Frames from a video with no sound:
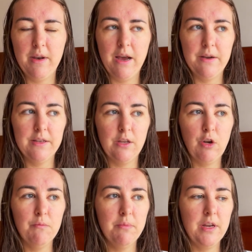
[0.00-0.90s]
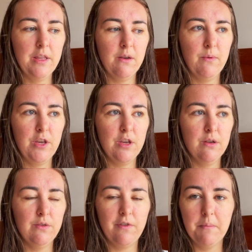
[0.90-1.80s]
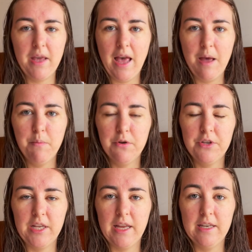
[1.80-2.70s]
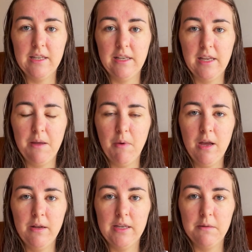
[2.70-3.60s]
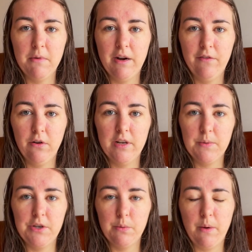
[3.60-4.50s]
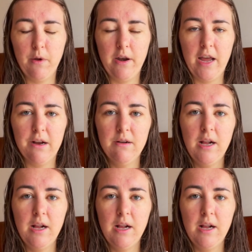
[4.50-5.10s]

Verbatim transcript: Now it's the company that we use from the airport to get into Lima, into Miraflores, which is where we are now.